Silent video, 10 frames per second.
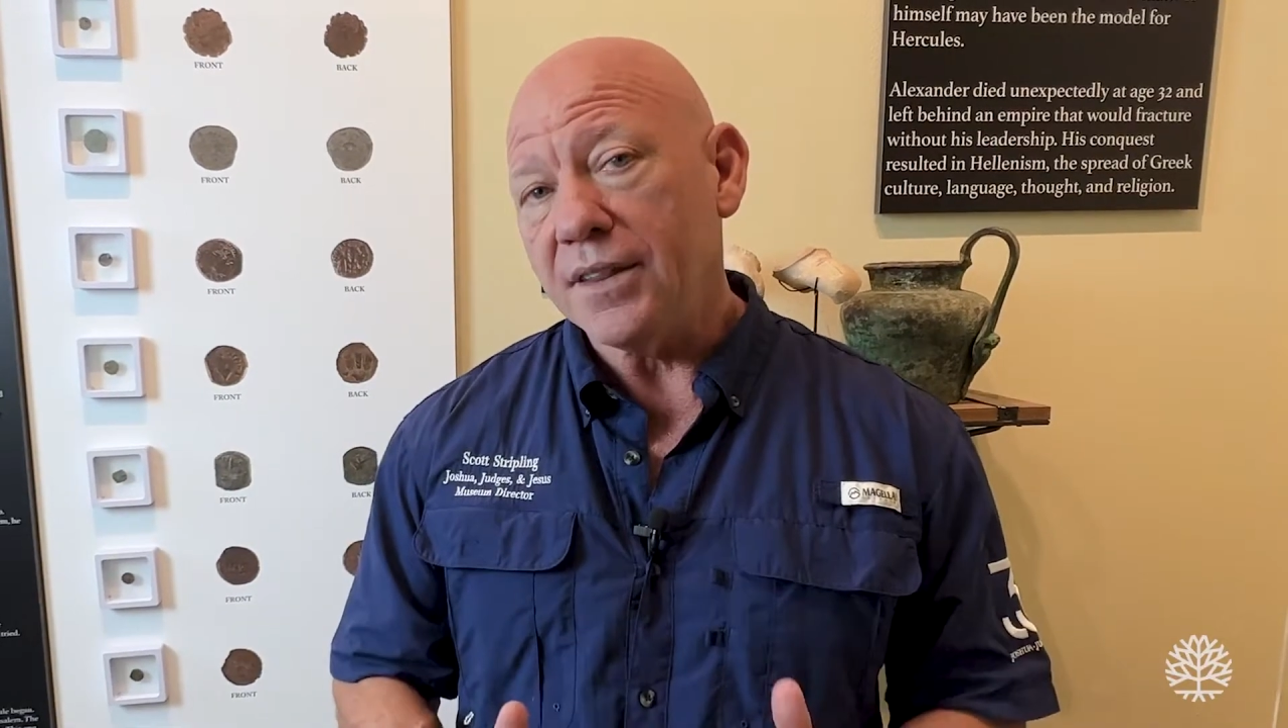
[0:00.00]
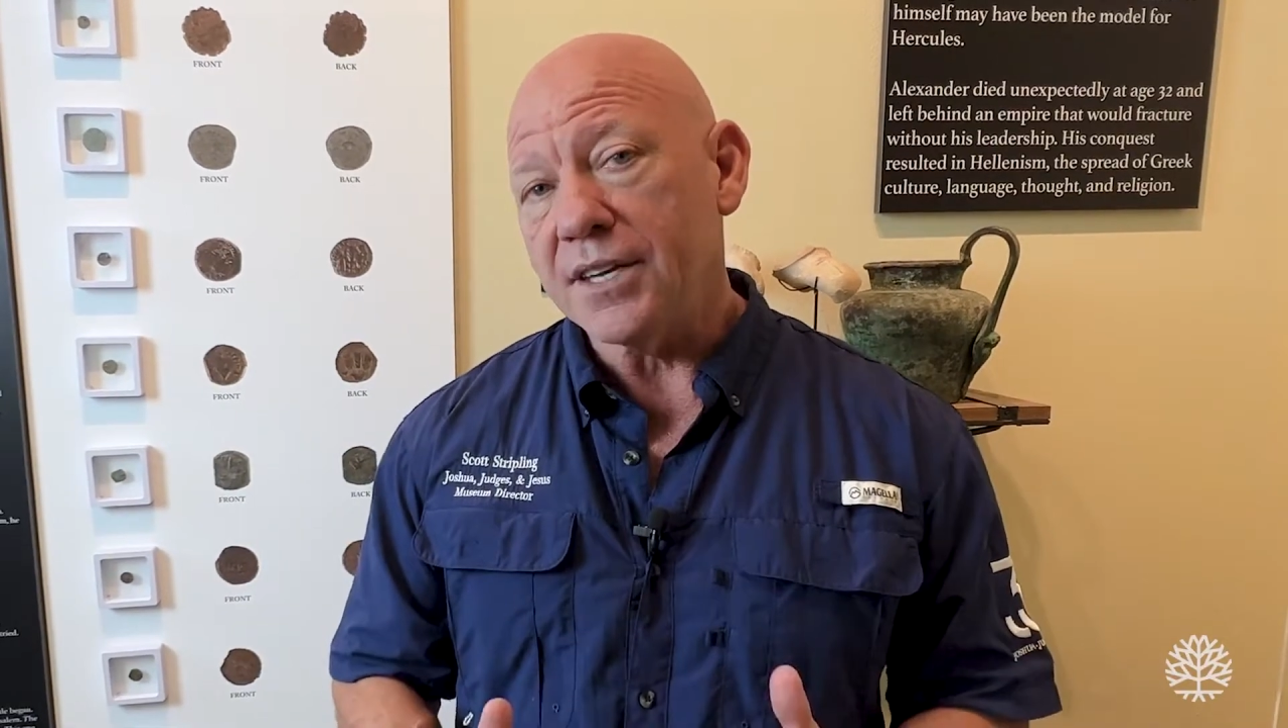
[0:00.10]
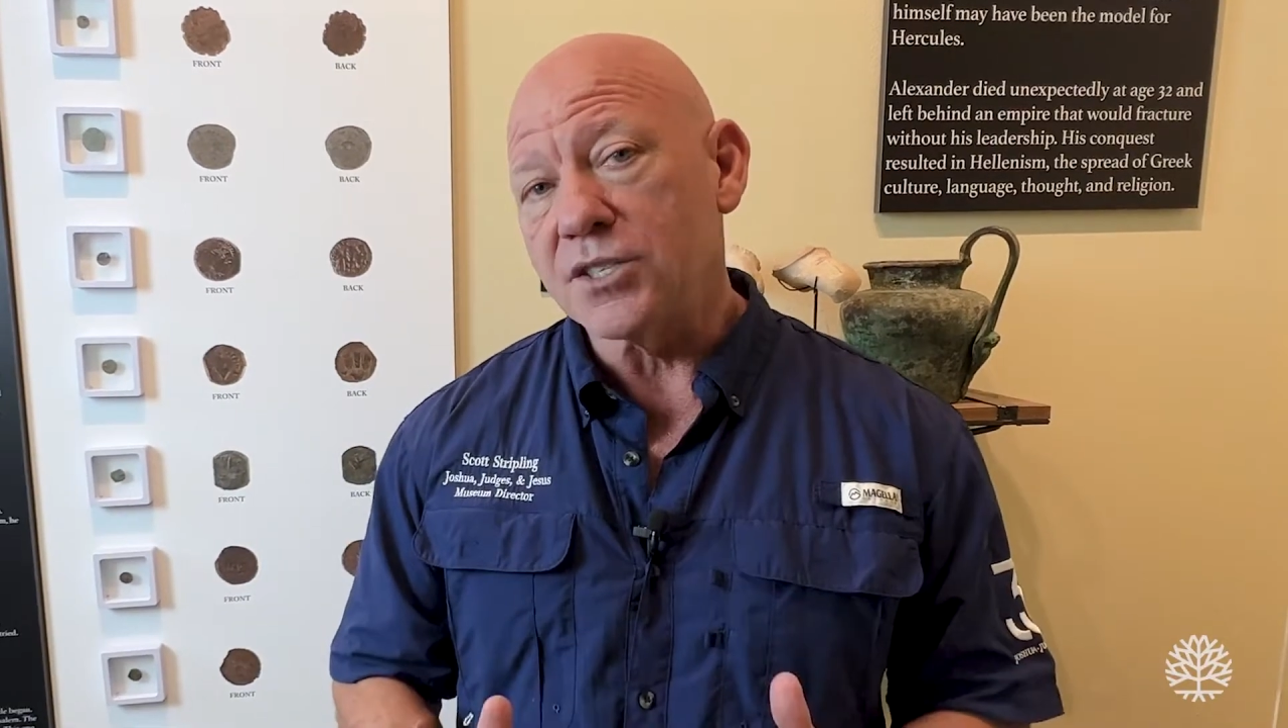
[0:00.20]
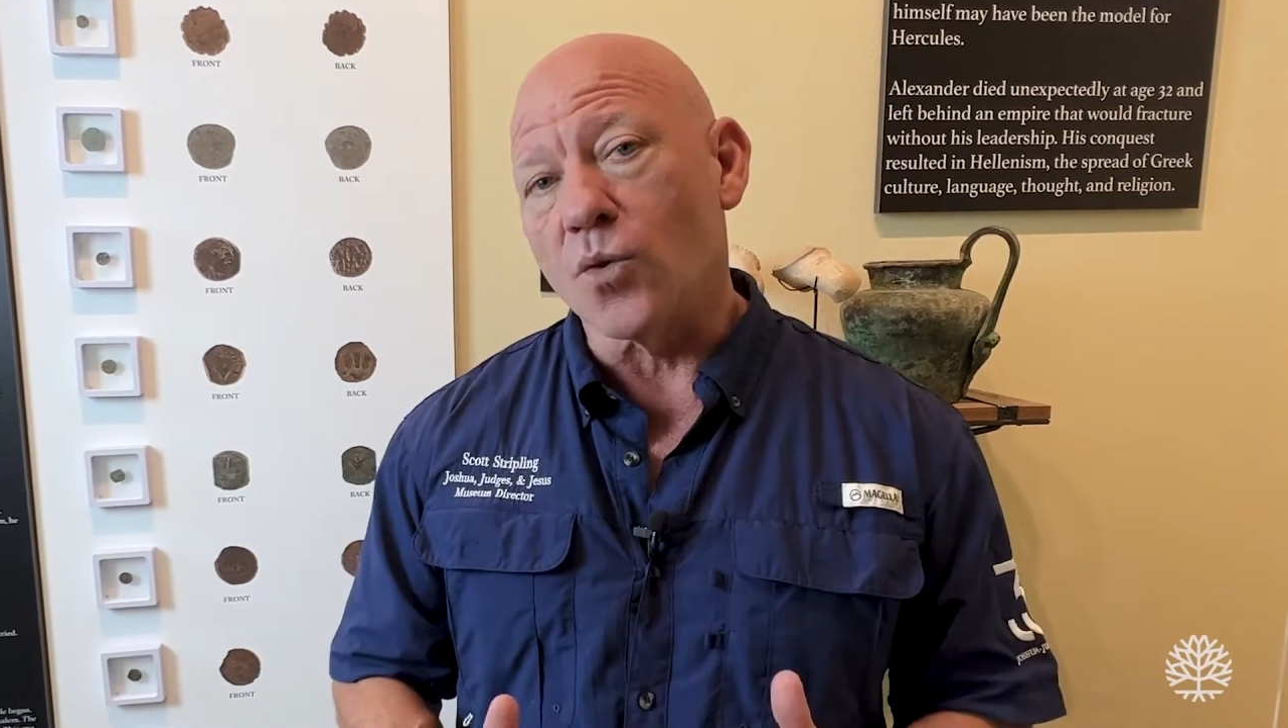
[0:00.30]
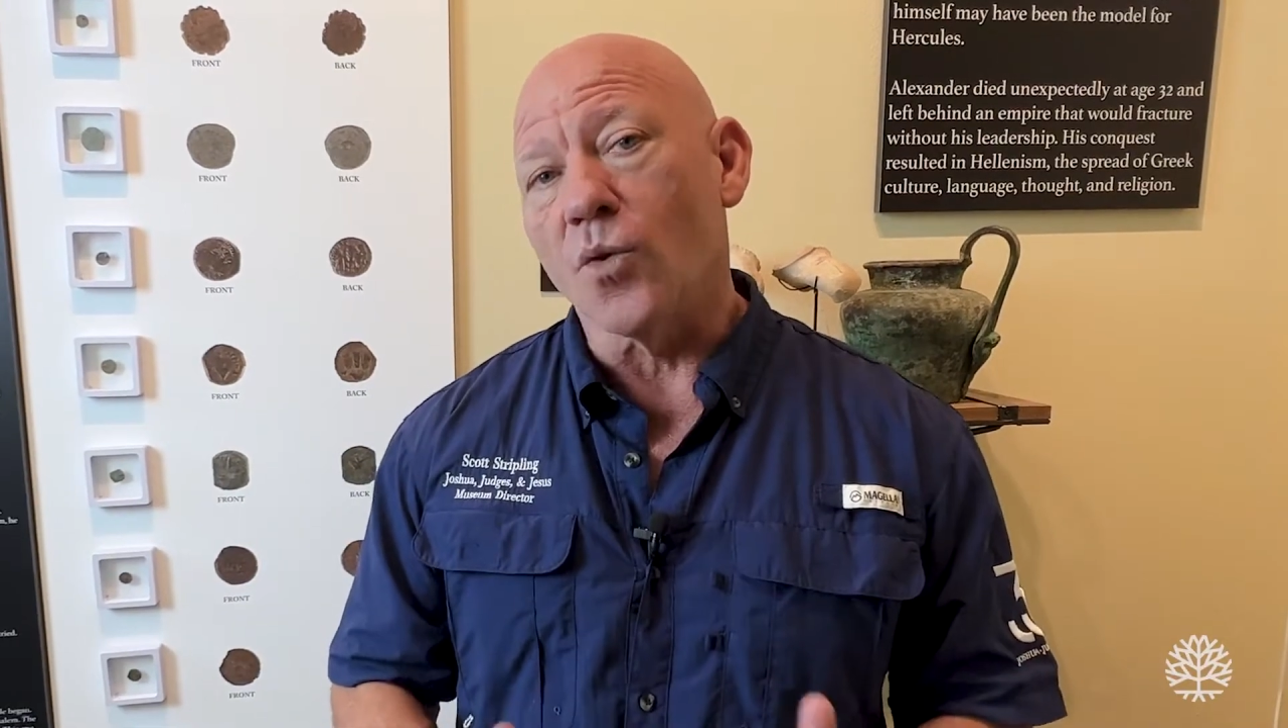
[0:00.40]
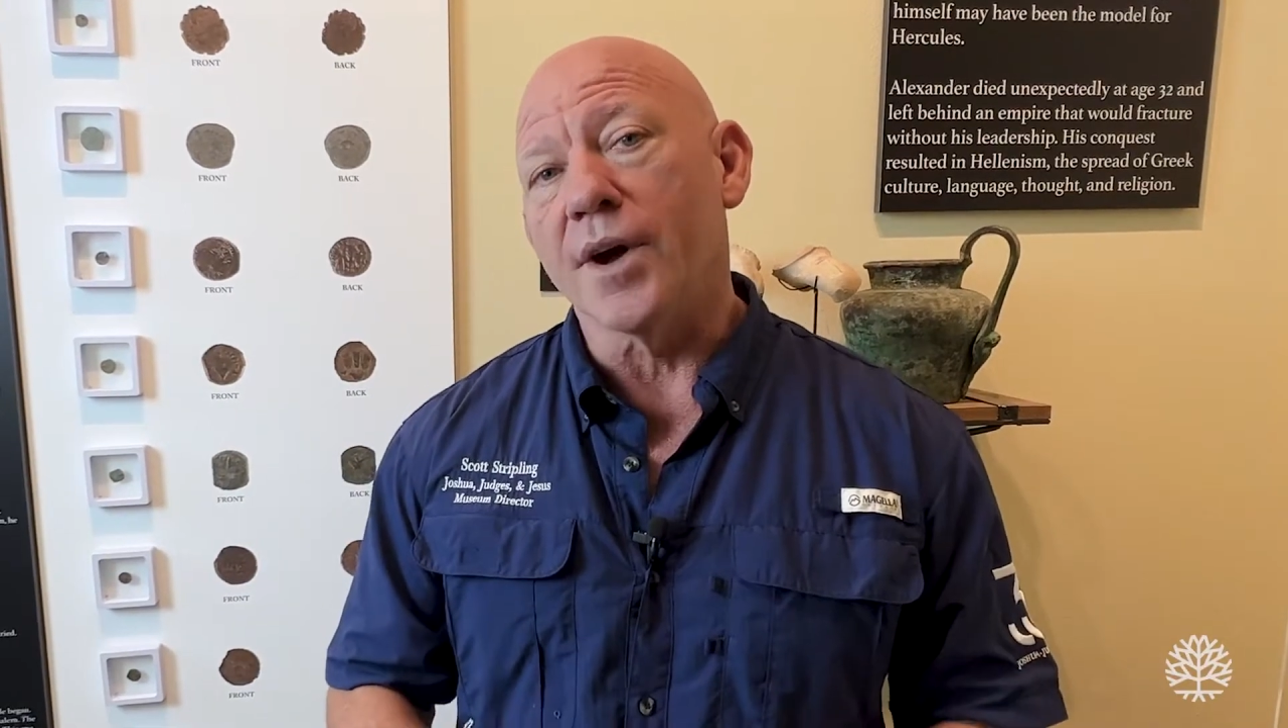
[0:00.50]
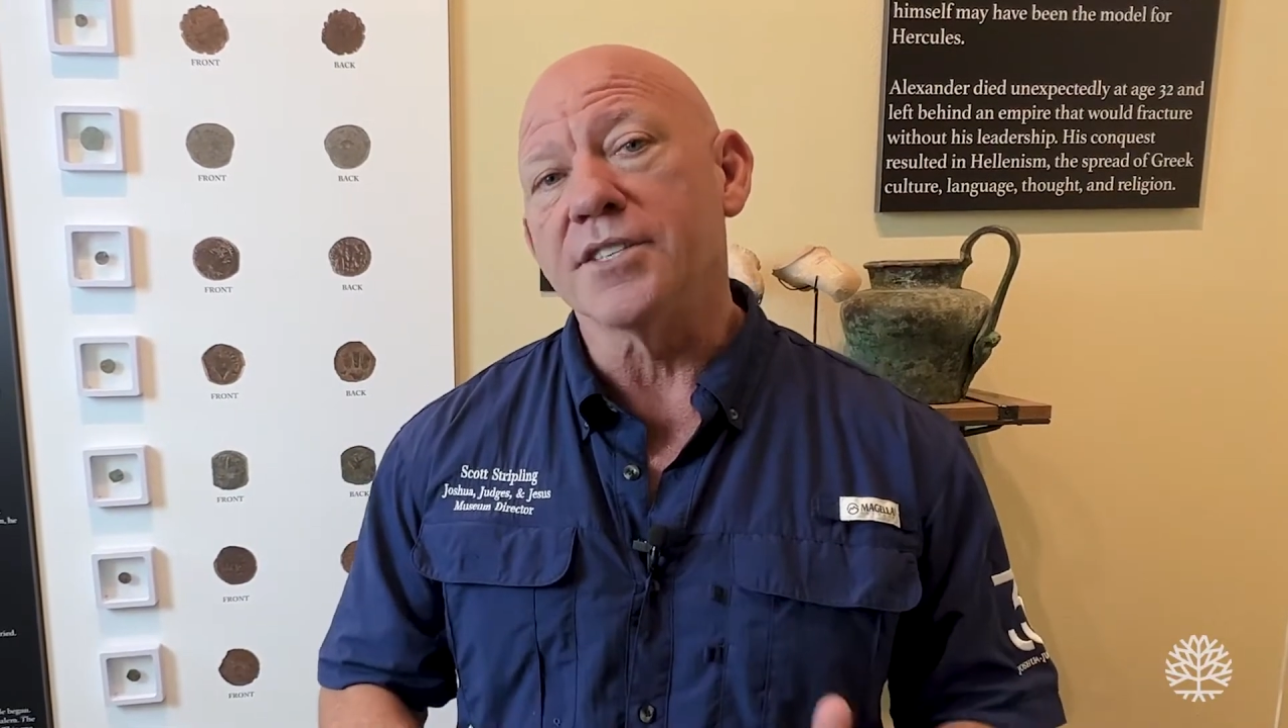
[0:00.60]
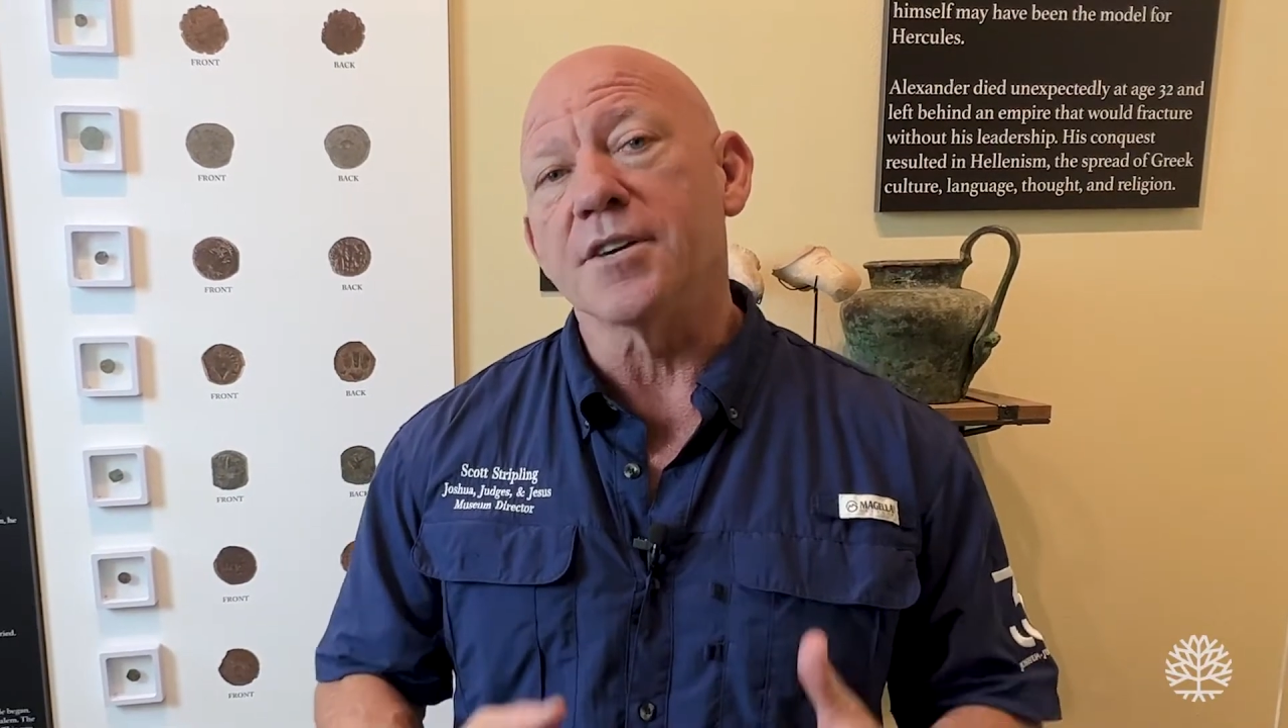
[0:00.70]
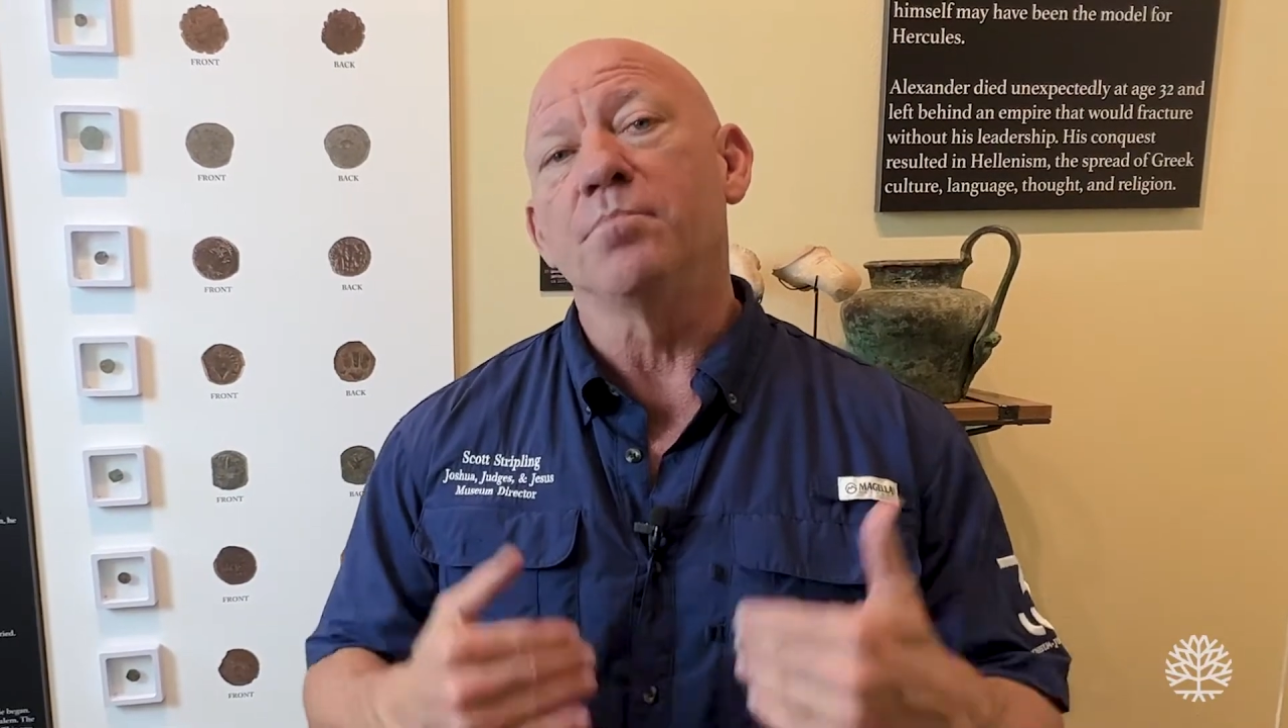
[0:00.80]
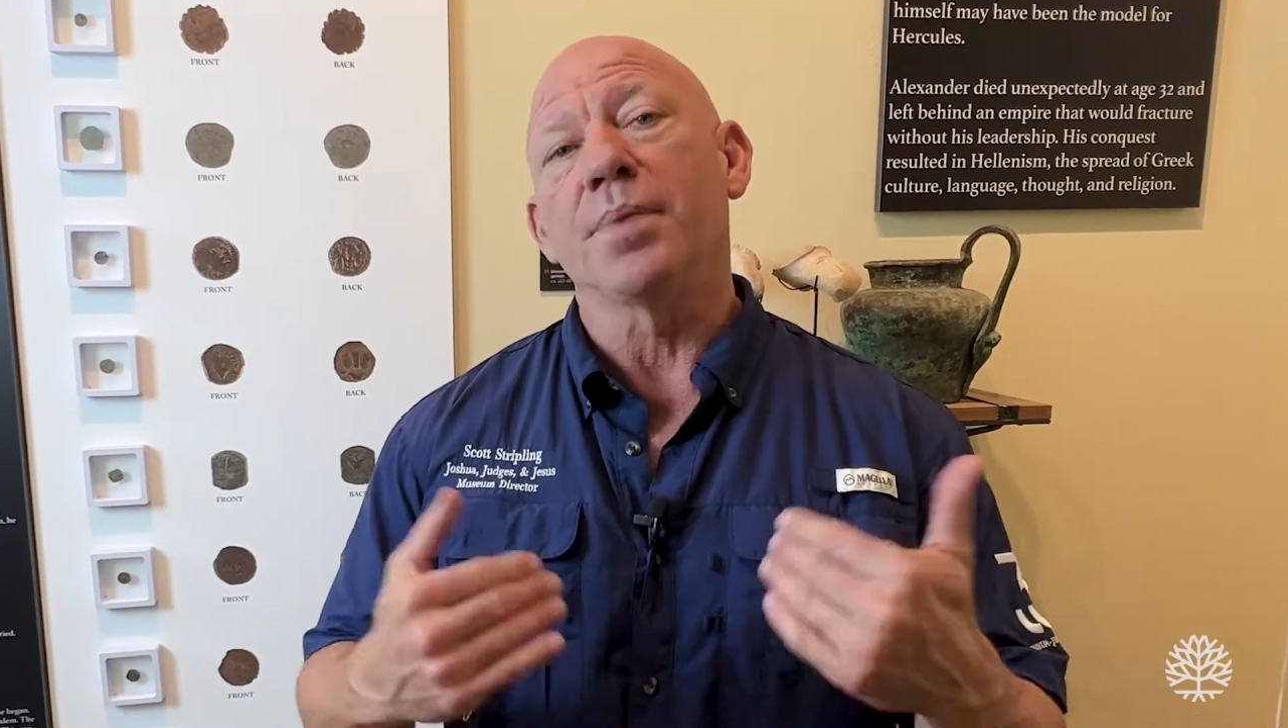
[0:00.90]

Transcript: these coins and